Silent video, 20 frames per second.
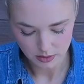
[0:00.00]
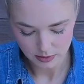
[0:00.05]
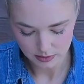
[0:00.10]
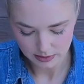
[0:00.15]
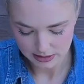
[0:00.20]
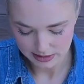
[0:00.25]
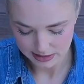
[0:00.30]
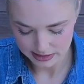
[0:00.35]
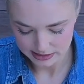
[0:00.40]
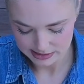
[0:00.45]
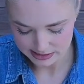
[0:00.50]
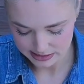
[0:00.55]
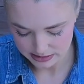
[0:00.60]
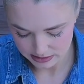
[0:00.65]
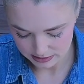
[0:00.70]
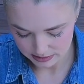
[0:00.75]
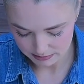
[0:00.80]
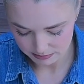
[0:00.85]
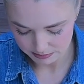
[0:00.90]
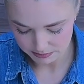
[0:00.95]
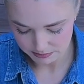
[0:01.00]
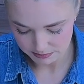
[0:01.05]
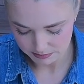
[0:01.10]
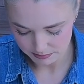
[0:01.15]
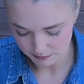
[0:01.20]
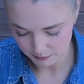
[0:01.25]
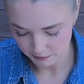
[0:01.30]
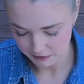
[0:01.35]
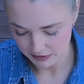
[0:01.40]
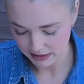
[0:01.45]
nice and
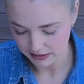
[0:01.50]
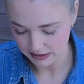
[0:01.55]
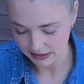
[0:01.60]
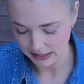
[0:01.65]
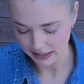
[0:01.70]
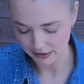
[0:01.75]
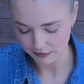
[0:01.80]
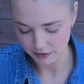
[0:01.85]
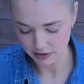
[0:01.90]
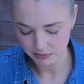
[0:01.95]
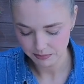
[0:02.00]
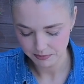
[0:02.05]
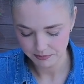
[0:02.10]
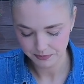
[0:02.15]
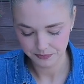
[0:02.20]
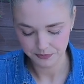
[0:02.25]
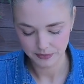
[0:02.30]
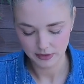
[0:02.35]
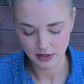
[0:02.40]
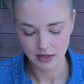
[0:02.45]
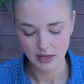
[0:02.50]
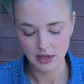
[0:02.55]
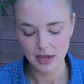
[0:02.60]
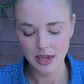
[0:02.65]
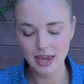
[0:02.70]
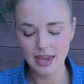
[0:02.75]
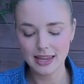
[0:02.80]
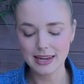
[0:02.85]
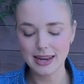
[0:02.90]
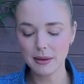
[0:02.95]
fairly even.
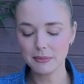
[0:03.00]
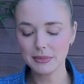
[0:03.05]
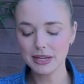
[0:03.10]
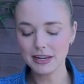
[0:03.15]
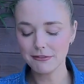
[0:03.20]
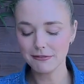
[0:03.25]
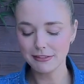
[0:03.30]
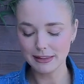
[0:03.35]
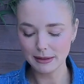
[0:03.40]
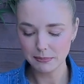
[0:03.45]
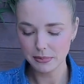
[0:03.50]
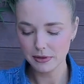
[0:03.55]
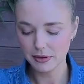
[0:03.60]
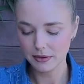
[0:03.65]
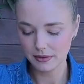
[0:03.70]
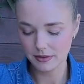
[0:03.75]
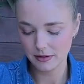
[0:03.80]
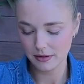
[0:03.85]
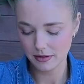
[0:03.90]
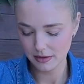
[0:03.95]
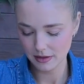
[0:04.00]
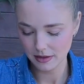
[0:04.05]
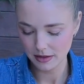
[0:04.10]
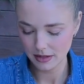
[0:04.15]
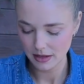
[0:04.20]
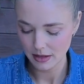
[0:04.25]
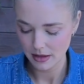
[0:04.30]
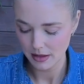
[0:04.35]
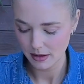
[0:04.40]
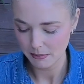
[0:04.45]
Now I'm gonna flip
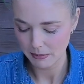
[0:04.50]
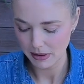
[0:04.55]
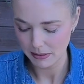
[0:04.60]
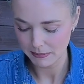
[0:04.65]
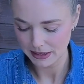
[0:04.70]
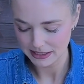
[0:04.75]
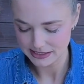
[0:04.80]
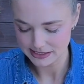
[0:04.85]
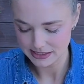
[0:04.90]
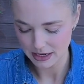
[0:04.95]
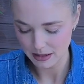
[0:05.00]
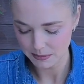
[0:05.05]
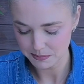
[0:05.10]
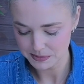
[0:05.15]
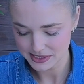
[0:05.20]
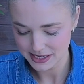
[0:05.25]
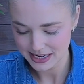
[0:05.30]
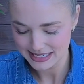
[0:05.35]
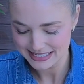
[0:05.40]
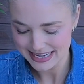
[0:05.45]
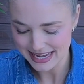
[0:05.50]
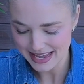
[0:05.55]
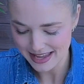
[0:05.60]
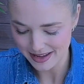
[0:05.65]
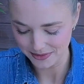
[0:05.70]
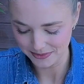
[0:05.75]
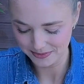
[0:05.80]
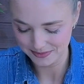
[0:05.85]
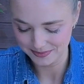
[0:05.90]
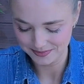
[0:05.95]
my piece upside
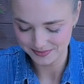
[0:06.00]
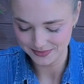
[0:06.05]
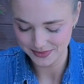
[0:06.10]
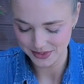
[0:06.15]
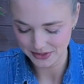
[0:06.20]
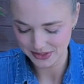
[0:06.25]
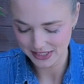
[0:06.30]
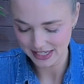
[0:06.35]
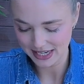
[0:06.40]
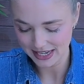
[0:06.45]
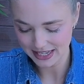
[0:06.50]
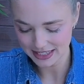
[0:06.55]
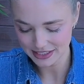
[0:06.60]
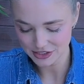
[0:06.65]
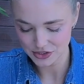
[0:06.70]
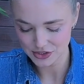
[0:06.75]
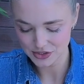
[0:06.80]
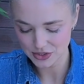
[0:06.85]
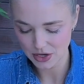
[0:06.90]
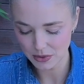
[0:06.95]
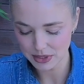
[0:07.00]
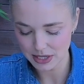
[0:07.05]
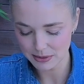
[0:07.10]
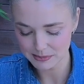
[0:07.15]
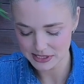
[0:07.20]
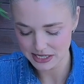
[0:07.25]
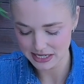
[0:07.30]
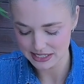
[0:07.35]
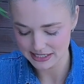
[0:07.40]
down, okay? She's going upside